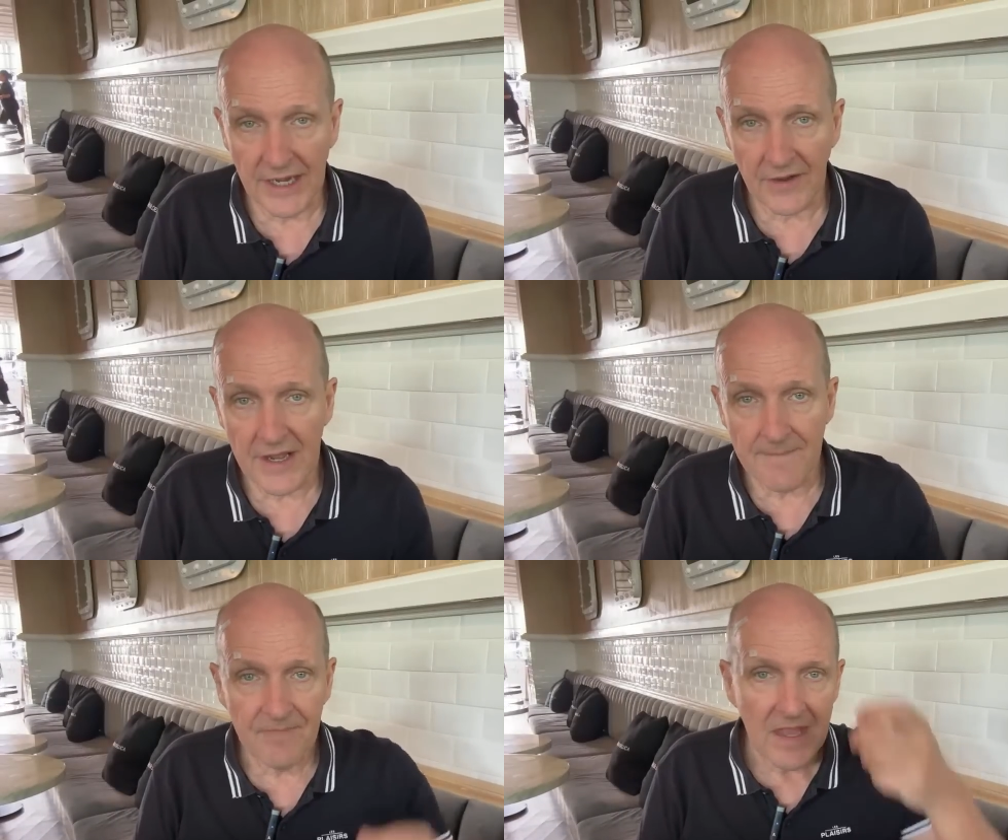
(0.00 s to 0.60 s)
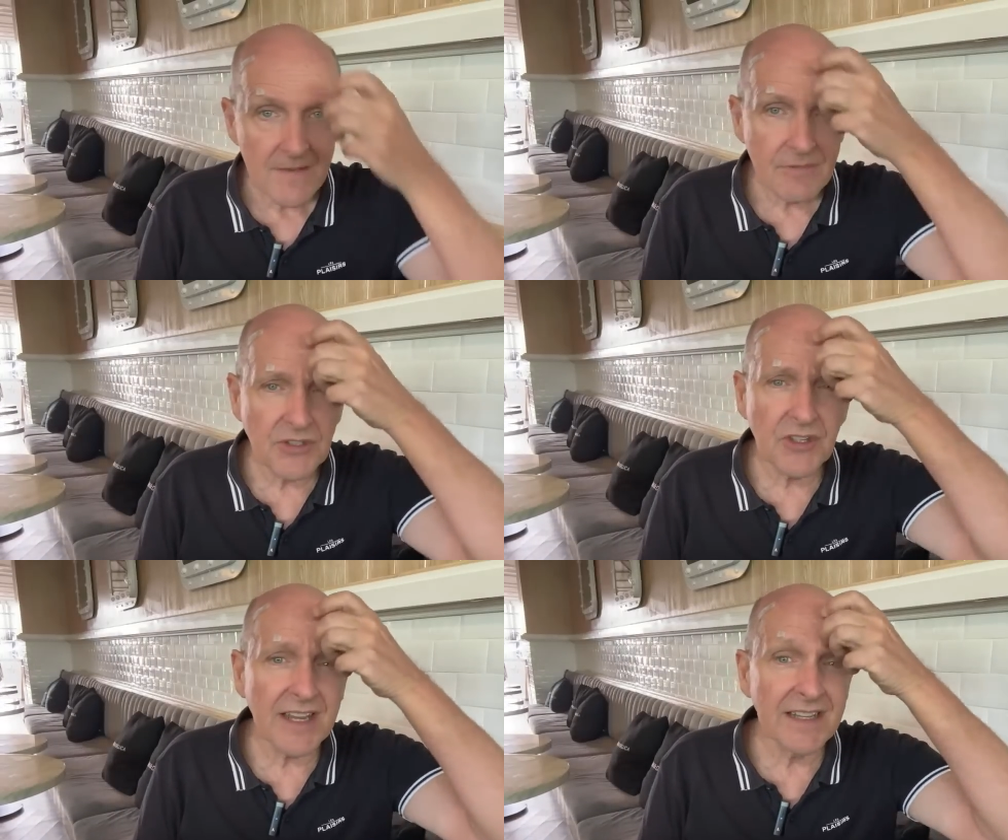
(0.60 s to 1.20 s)
area.
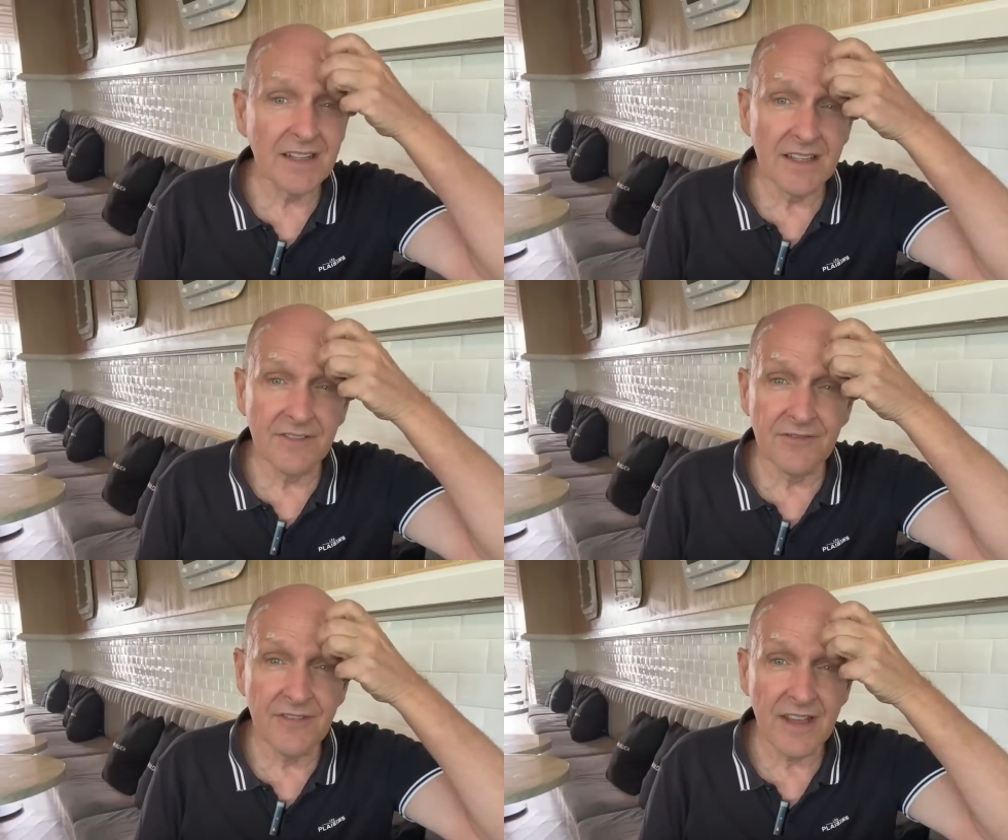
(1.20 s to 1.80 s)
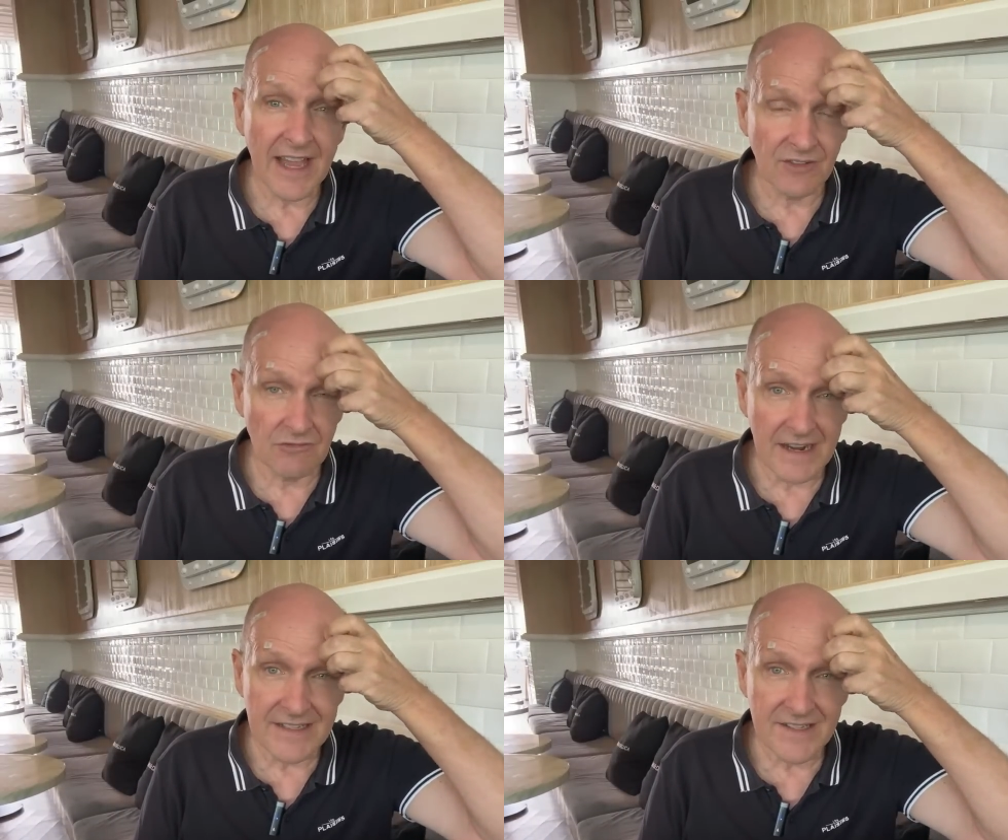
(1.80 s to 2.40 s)
But you can live
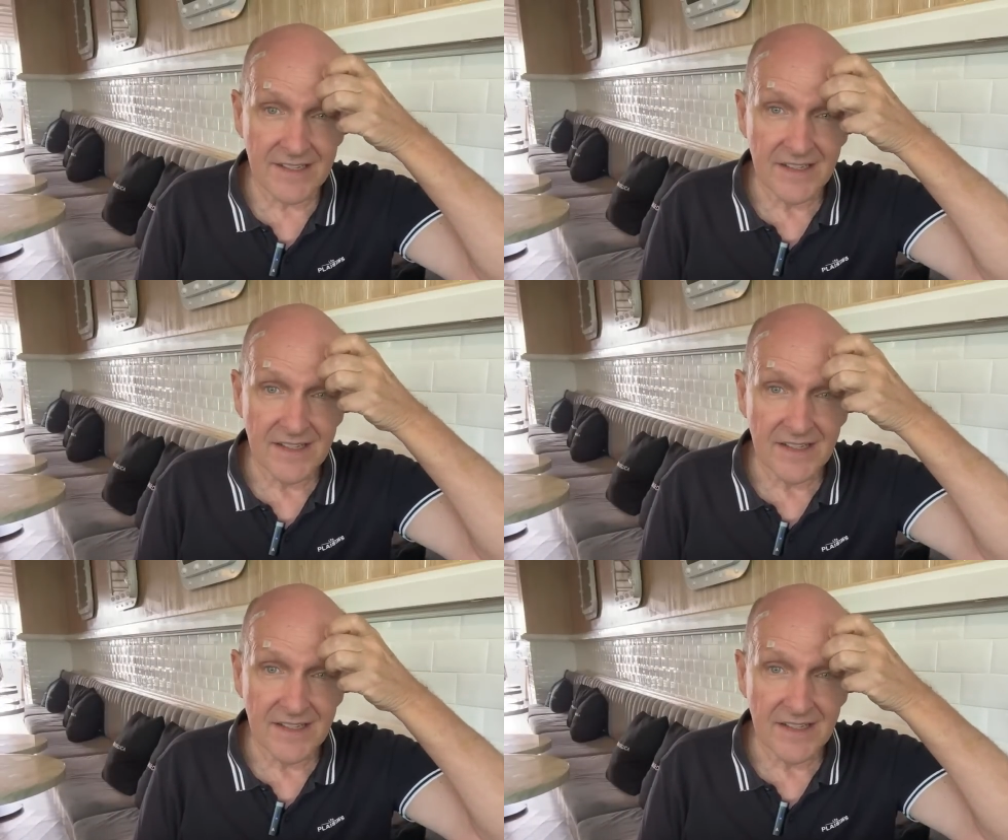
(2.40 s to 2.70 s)
and rent